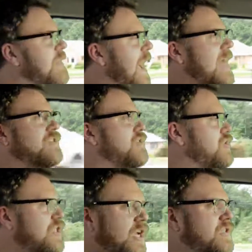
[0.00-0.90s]
That is
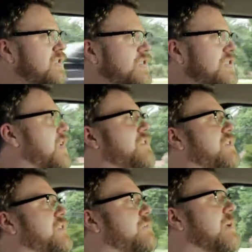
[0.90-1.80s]
just
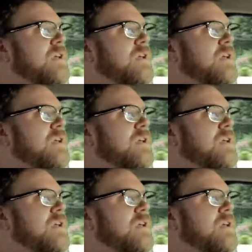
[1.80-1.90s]
cynicism.